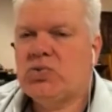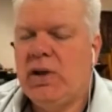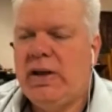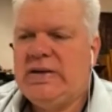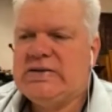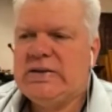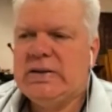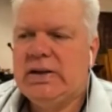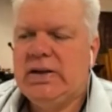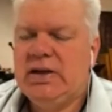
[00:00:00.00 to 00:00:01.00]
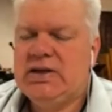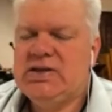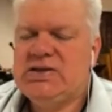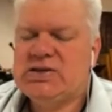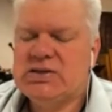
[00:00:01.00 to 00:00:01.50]
rate
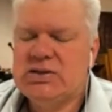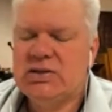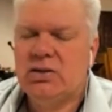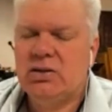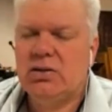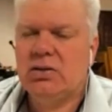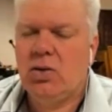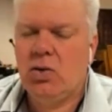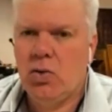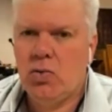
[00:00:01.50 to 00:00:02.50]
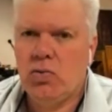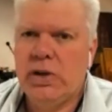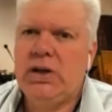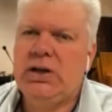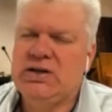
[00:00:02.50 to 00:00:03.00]
is
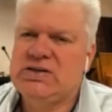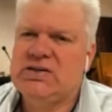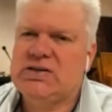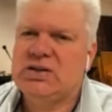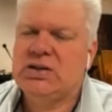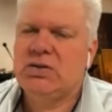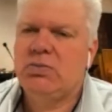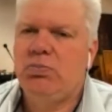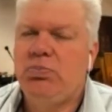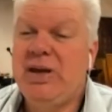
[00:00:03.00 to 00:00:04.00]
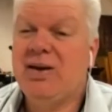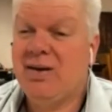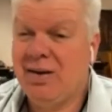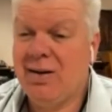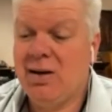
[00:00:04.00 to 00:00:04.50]
horrendous
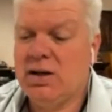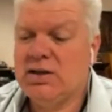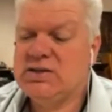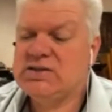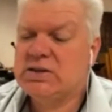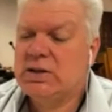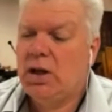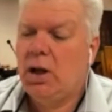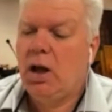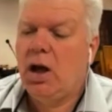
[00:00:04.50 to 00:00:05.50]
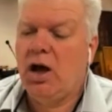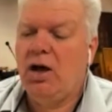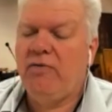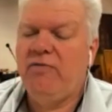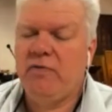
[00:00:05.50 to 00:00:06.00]
because
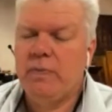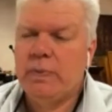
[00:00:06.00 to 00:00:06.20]
of